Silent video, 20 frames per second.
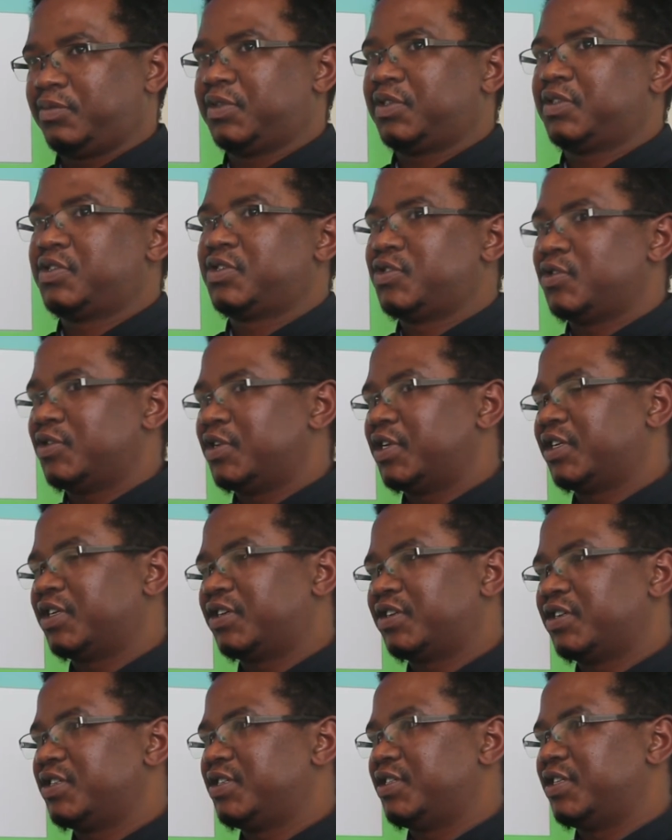student
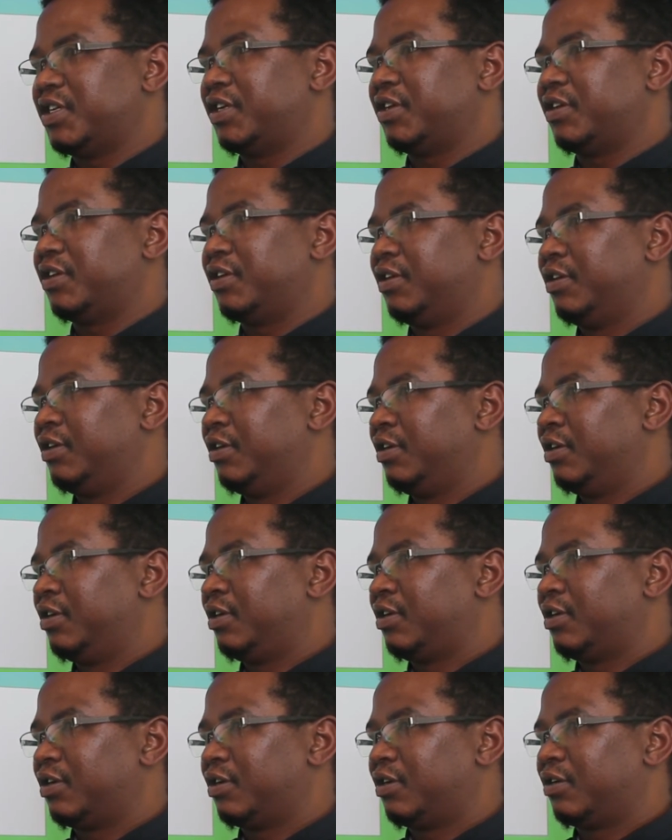Christian
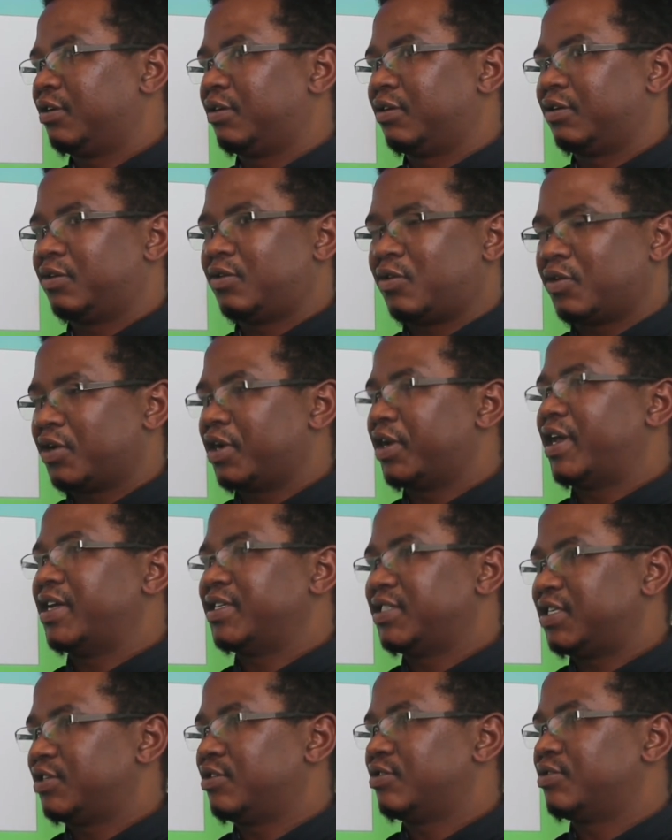
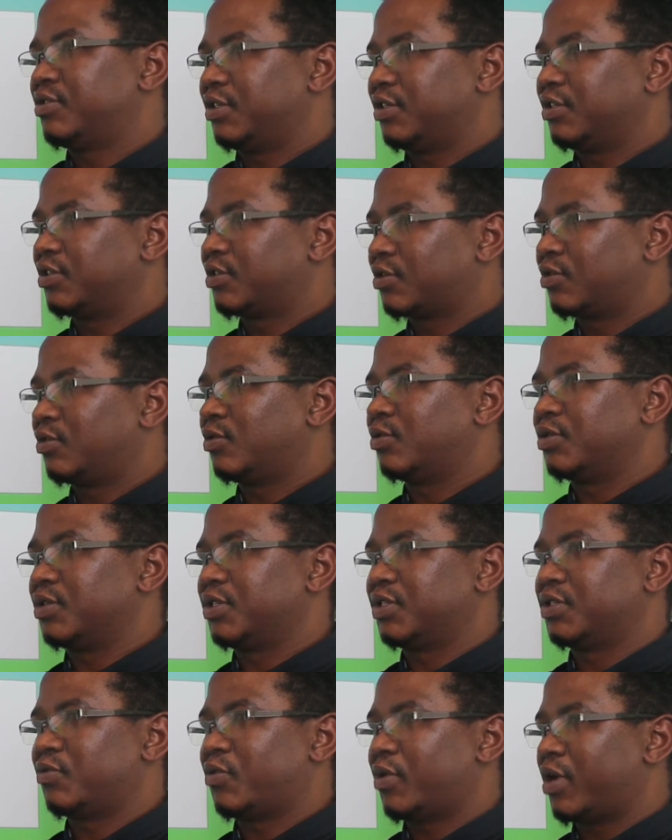organizations in
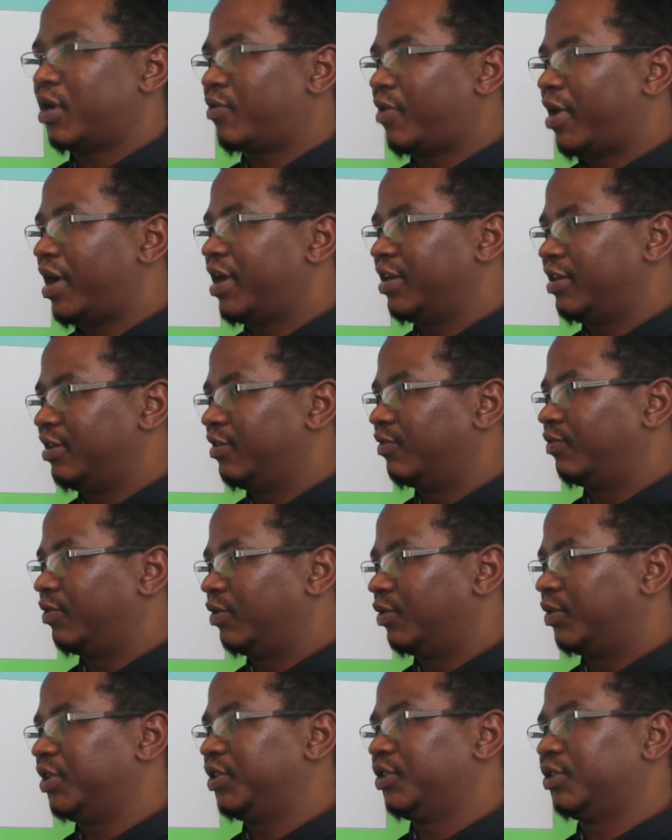schools were quite
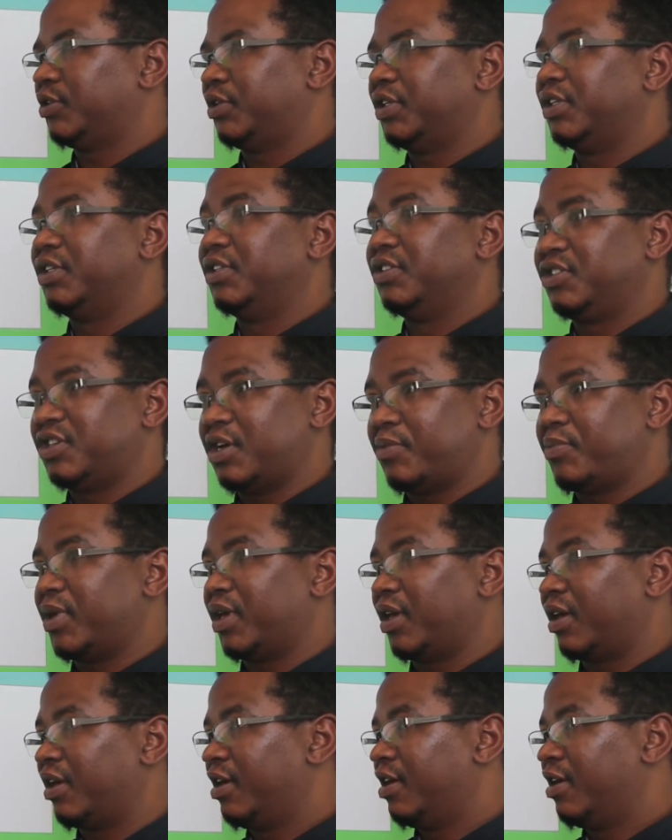influential in
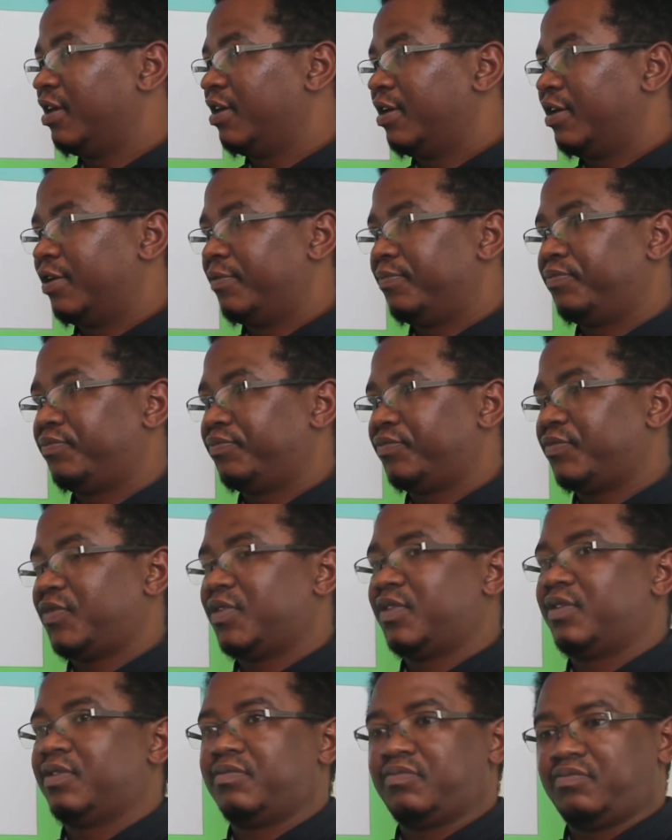shaping,
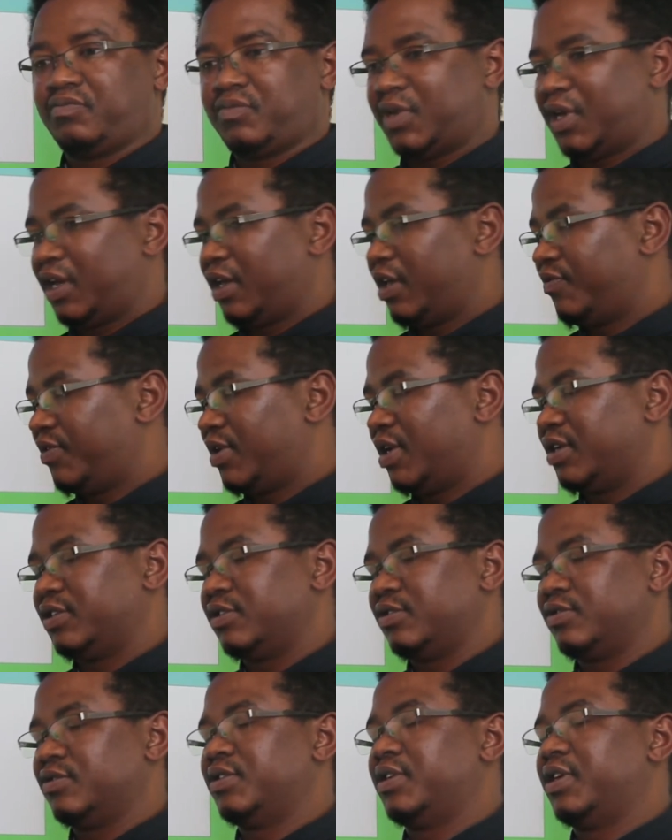even
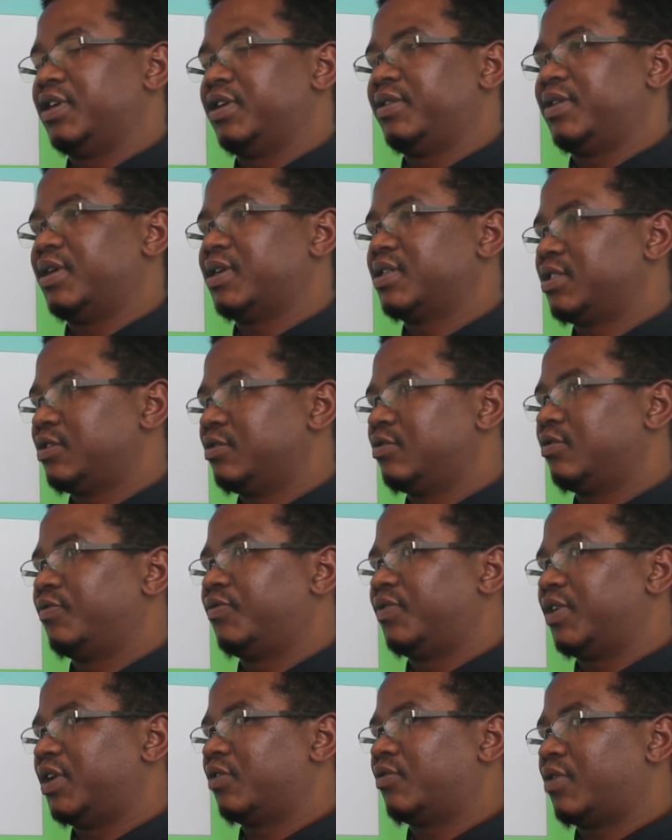until today, they are still
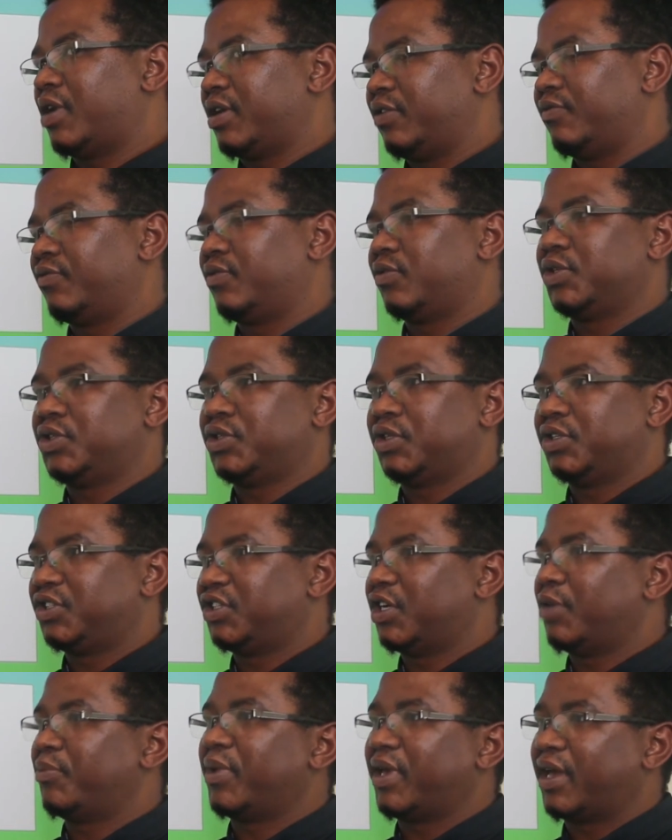quite influential in
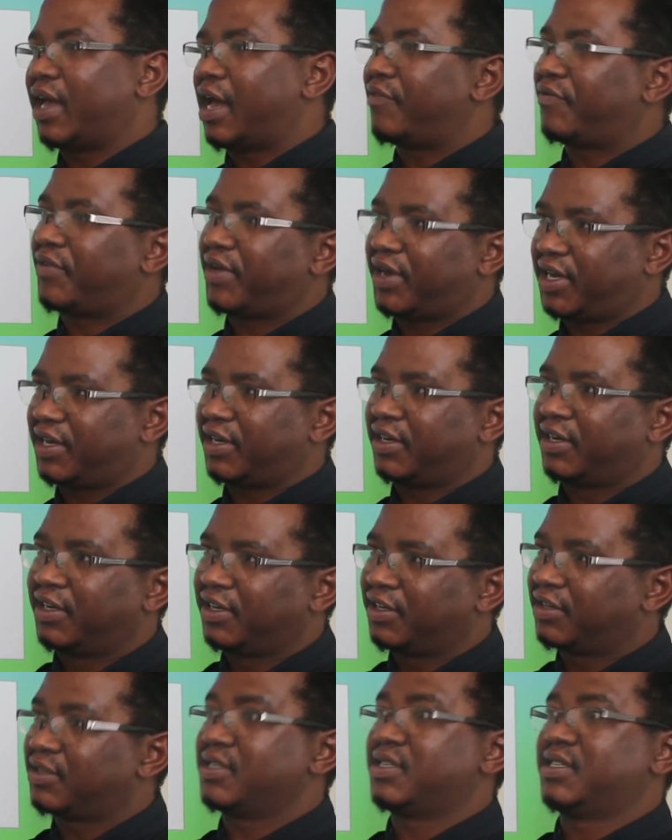shaping African
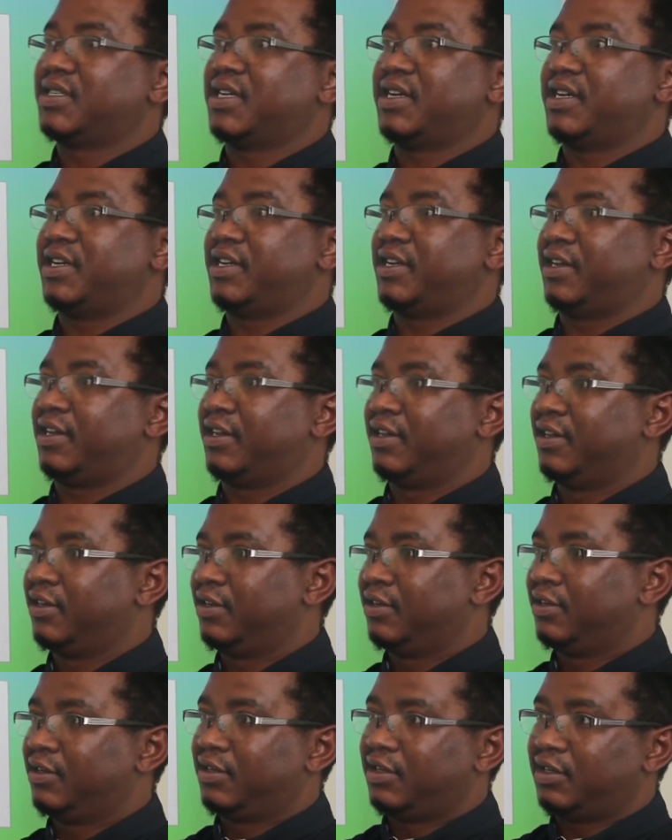Christianity,
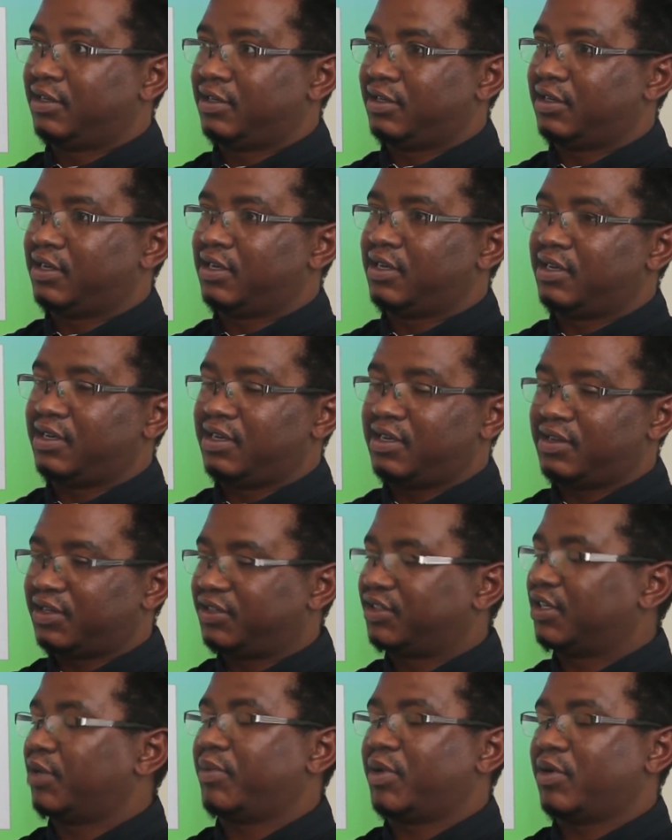in the
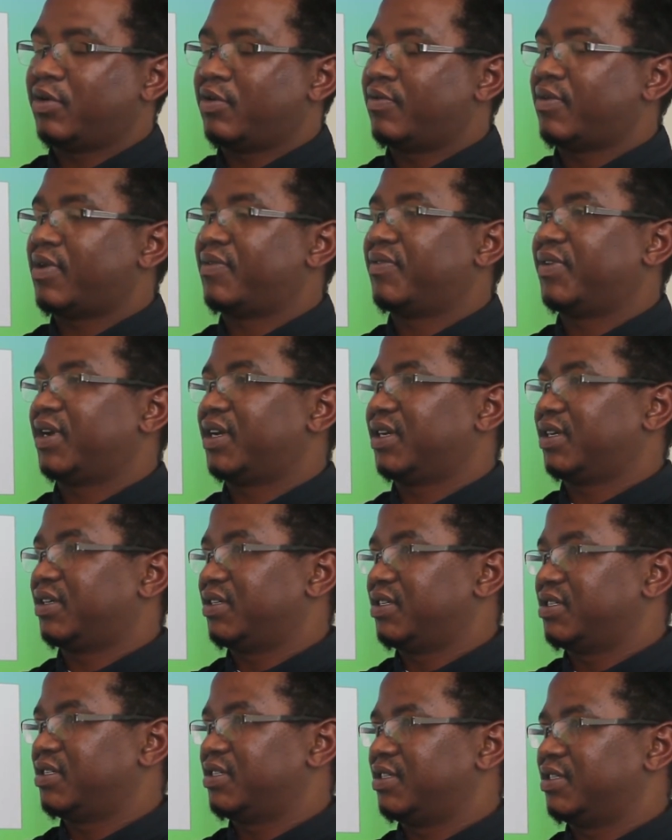shaping of African
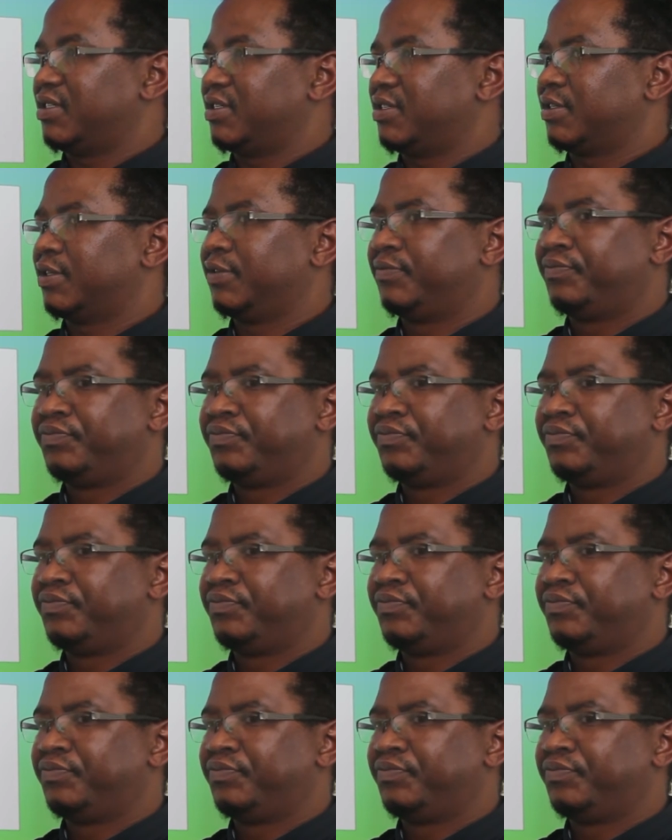Christians.